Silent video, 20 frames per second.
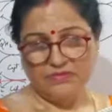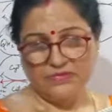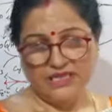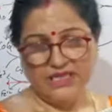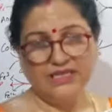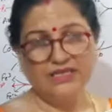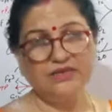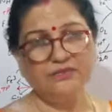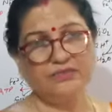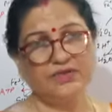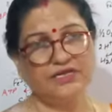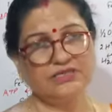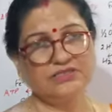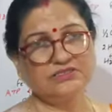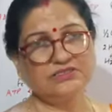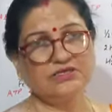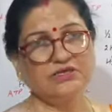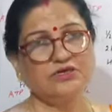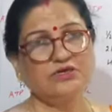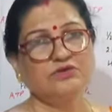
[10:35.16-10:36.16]
elements,
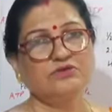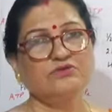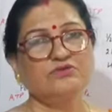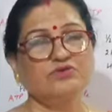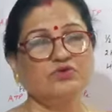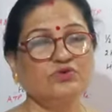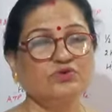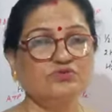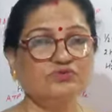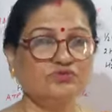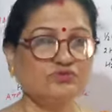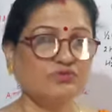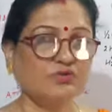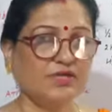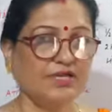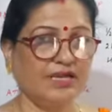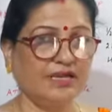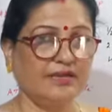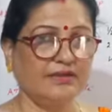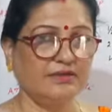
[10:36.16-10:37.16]
those who
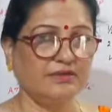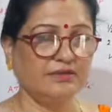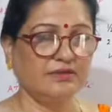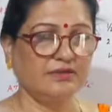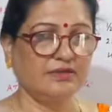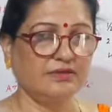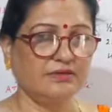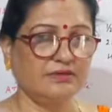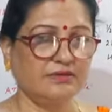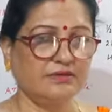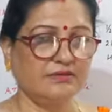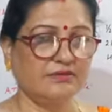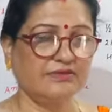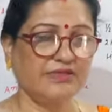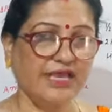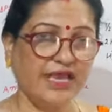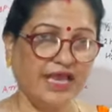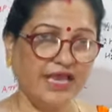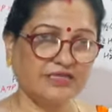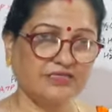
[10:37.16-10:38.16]
can
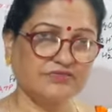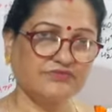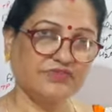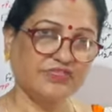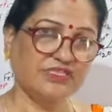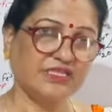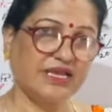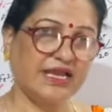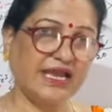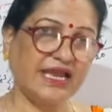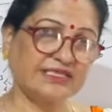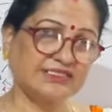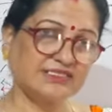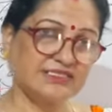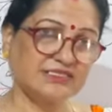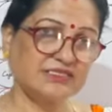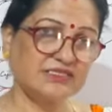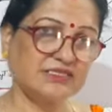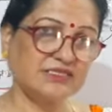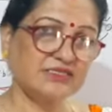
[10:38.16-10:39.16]
react with the
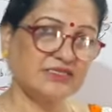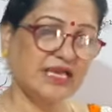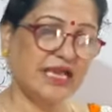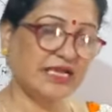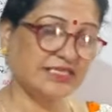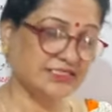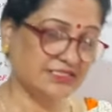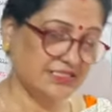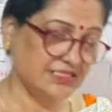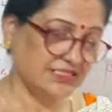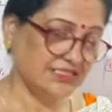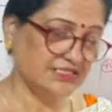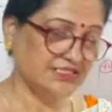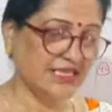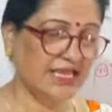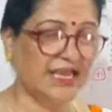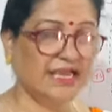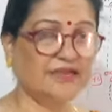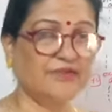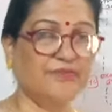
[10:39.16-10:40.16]
acids
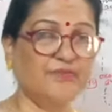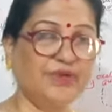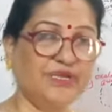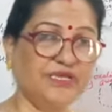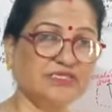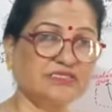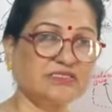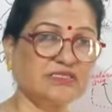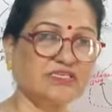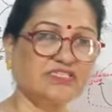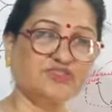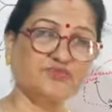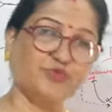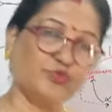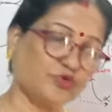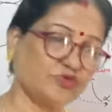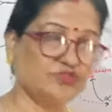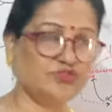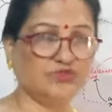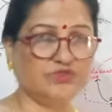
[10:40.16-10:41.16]
and bases
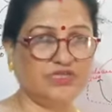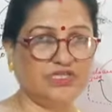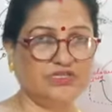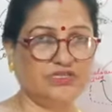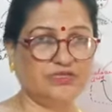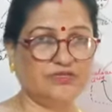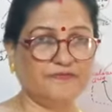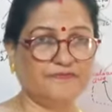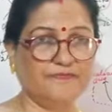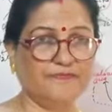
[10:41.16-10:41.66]
both together.